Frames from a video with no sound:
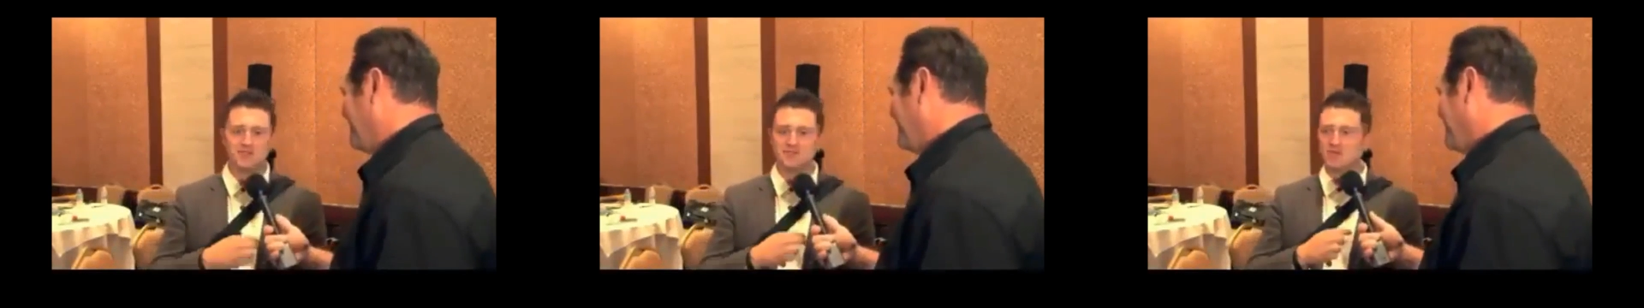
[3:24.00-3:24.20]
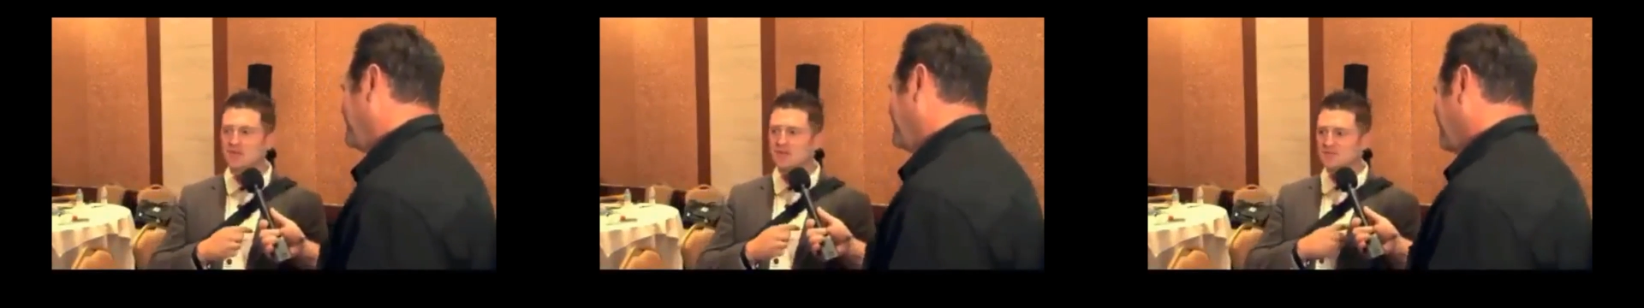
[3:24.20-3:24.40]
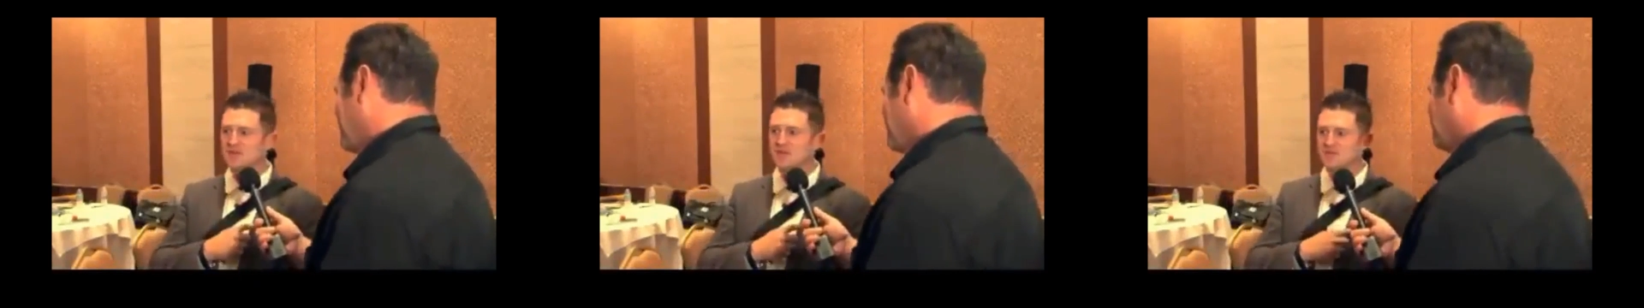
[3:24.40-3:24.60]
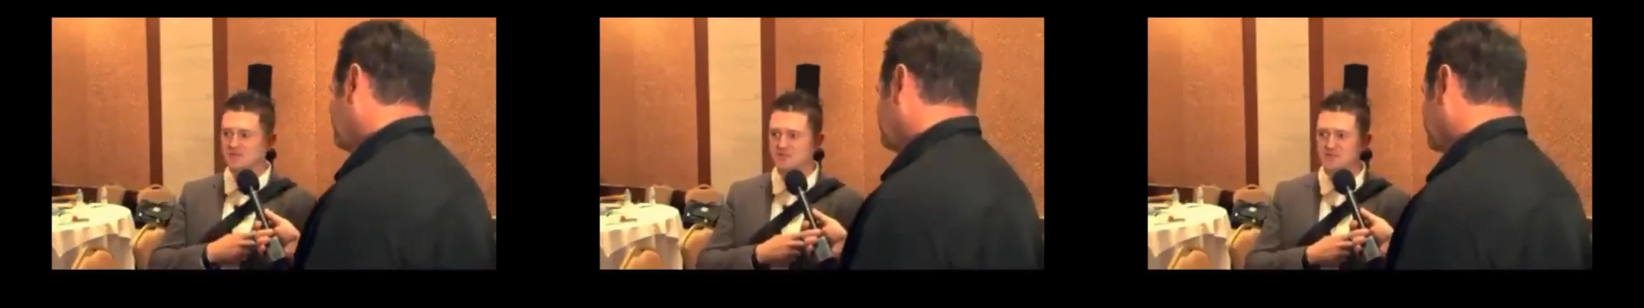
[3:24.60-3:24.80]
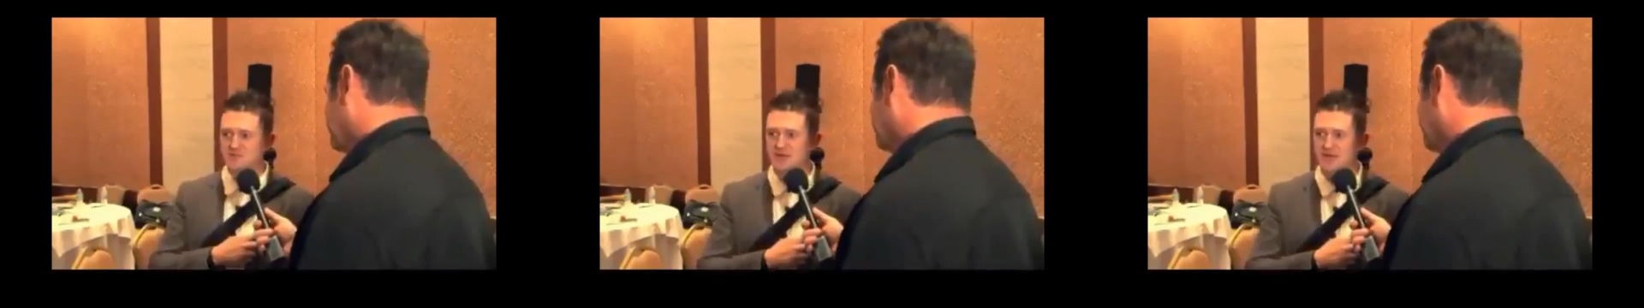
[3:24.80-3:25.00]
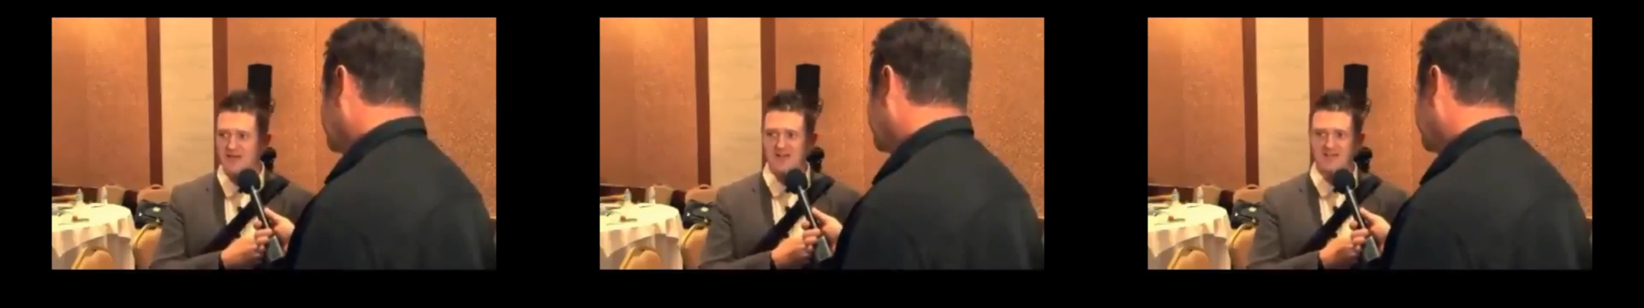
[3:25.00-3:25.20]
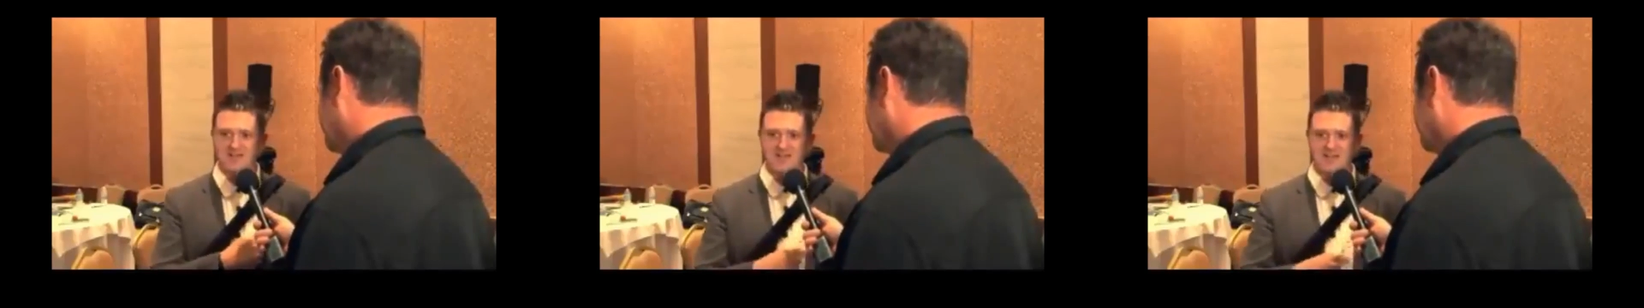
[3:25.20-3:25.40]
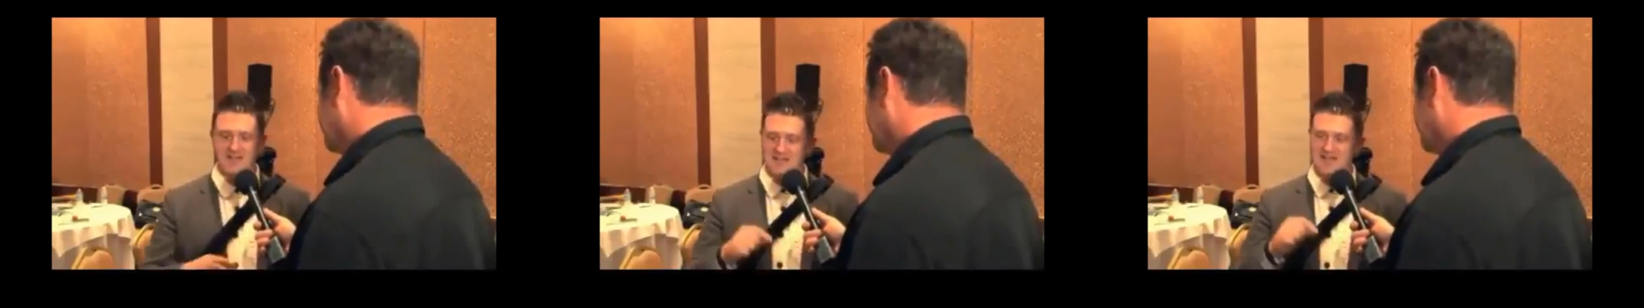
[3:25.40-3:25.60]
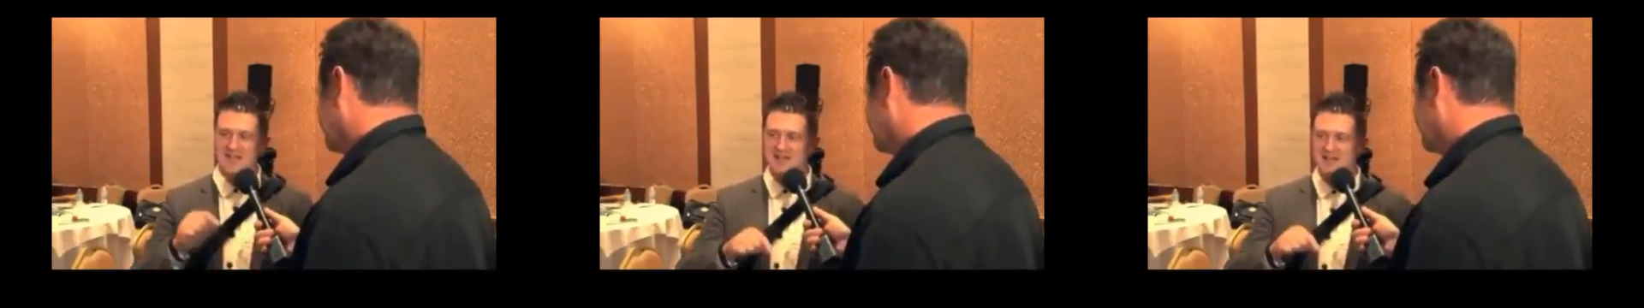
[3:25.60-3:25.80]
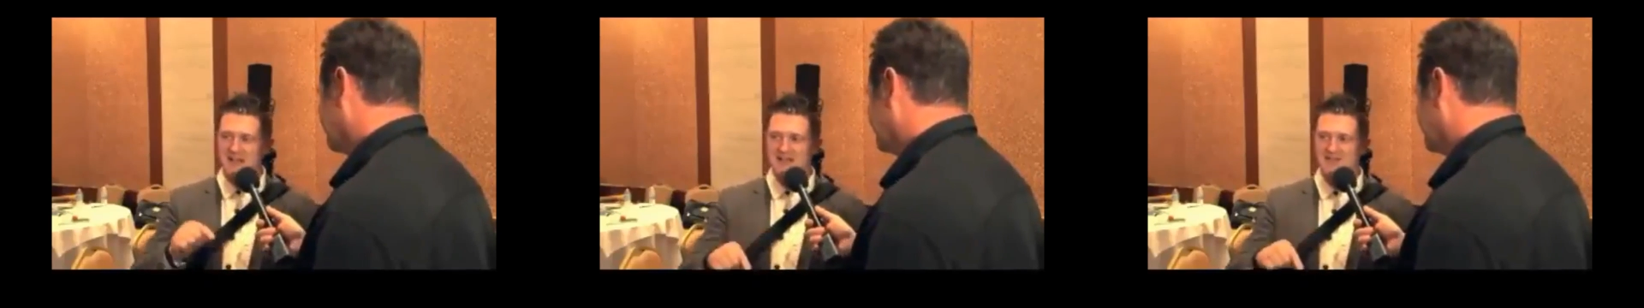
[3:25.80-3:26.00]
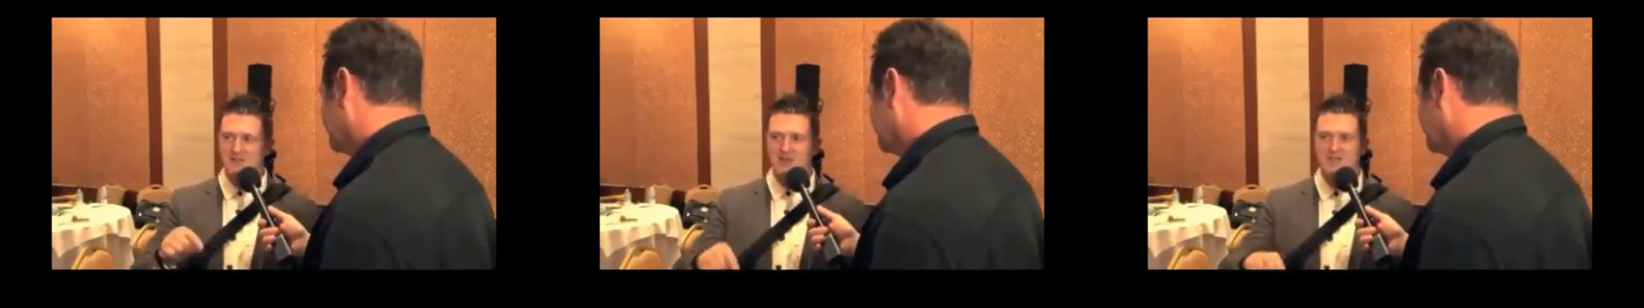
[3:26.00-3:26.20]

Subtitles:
I've just put this picture on Twitter and